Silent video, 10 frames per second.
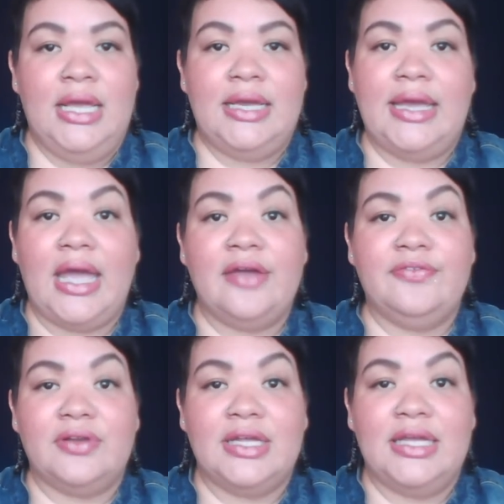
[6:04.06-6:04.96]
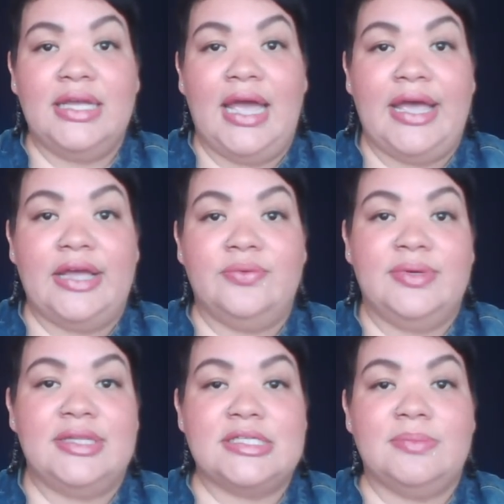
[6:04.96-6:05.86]
carefully and
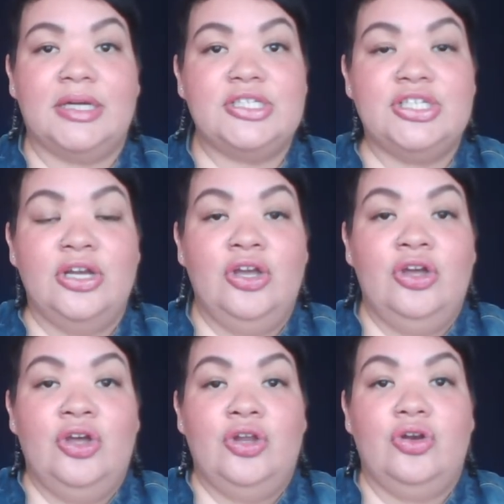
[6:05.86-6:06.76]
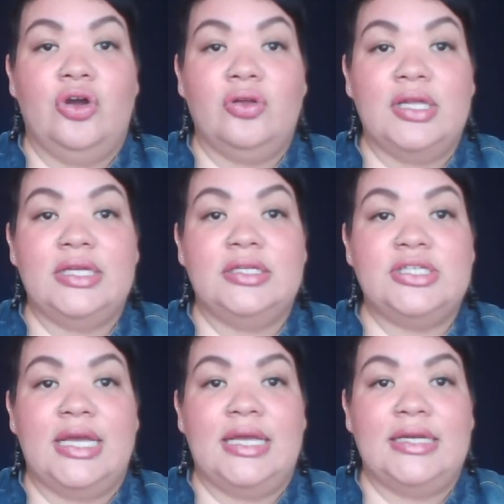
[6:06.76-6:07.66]
with as much knowledge
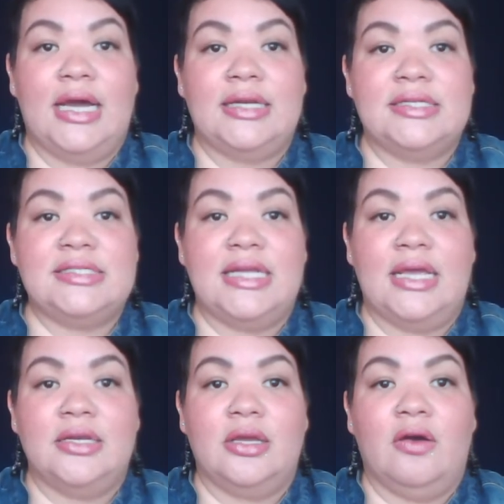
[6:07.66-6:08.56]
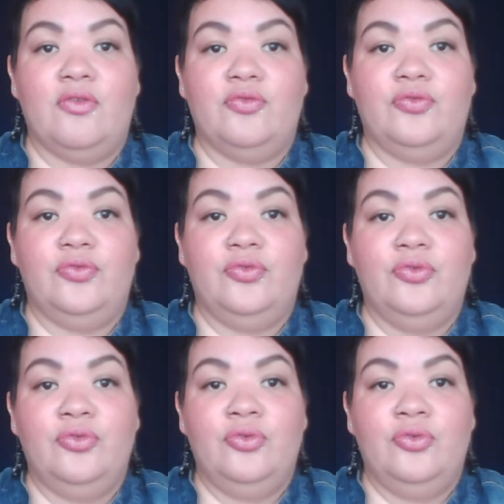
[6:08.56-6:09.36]
and understanding of